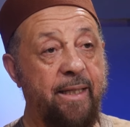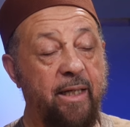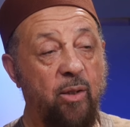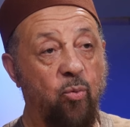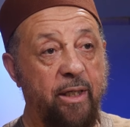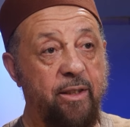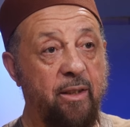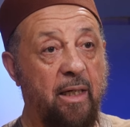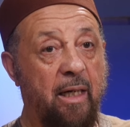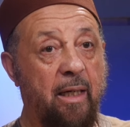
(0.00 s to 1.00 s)
And they went
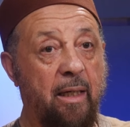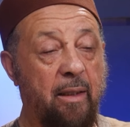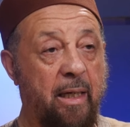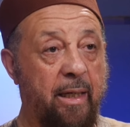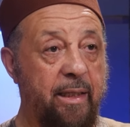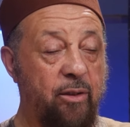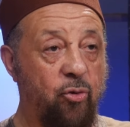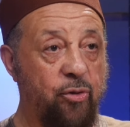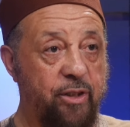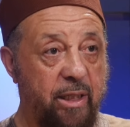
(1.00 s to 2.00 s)

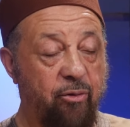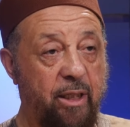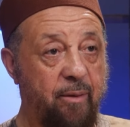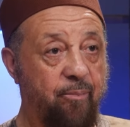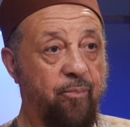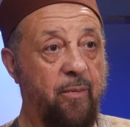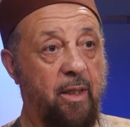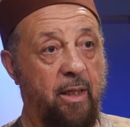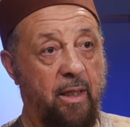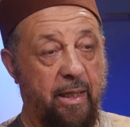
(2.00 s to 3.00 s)
into Syria,
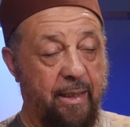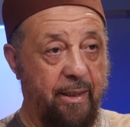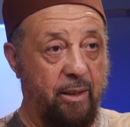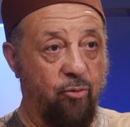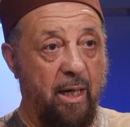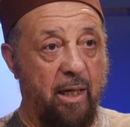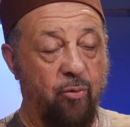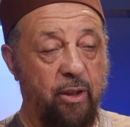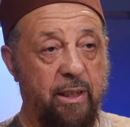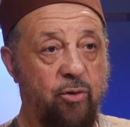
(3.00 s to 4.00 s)
and then
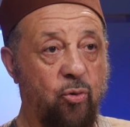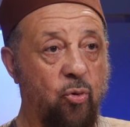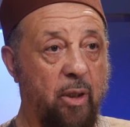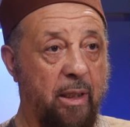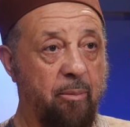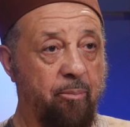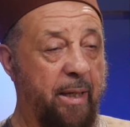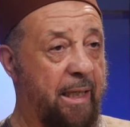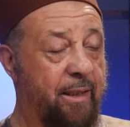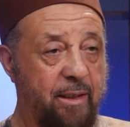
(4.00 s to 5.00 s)
around into
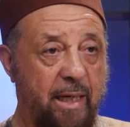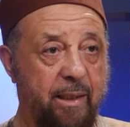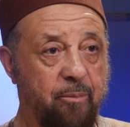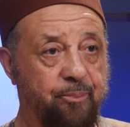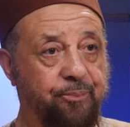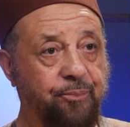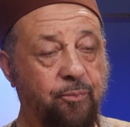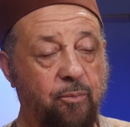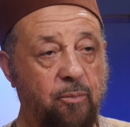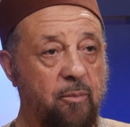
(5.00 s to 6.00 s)
Palestine,
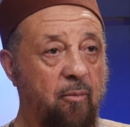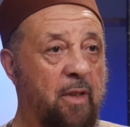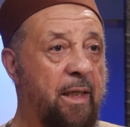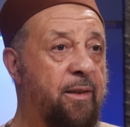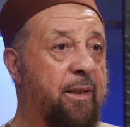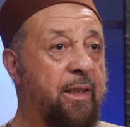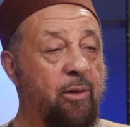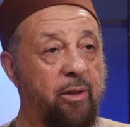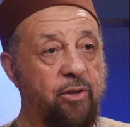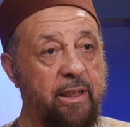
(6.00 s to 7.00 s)
and then
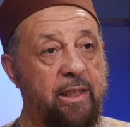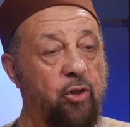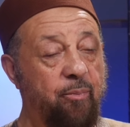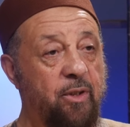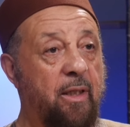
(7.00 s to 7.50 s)
down into Egypt.